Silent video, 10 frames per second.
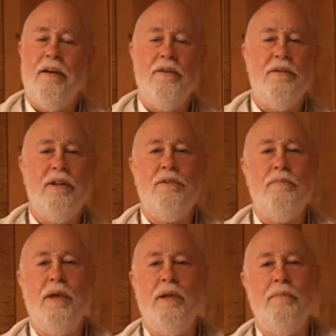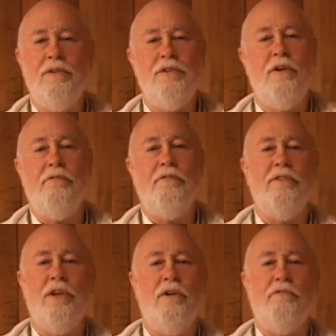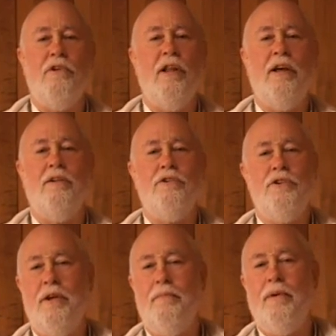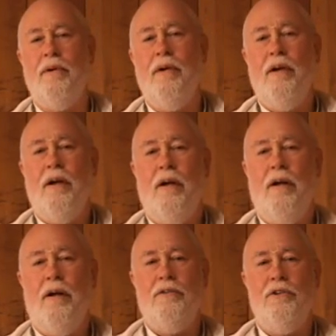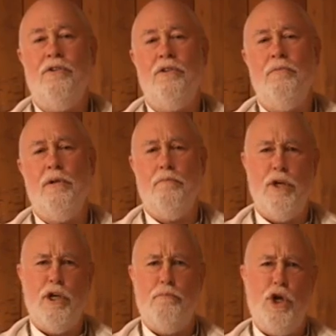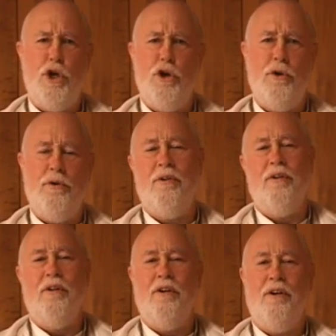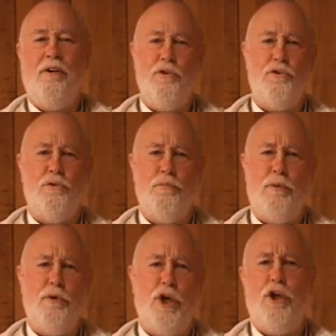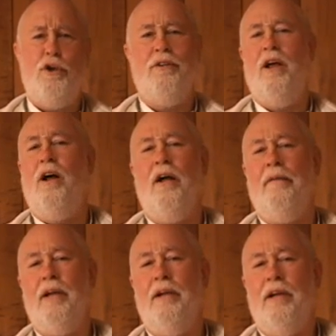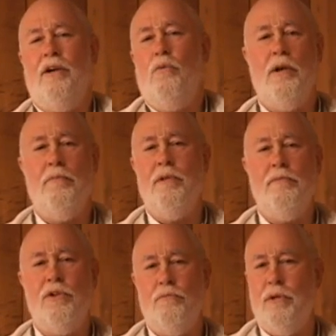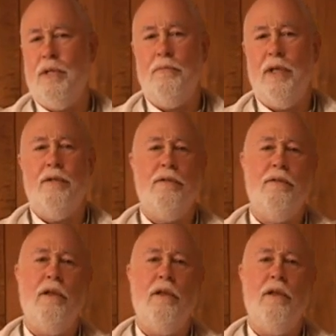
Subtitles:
I don't need to bend myself all out of shape just to be big, Mr. Big. No, I'm not. I don't want to be Mr. Big.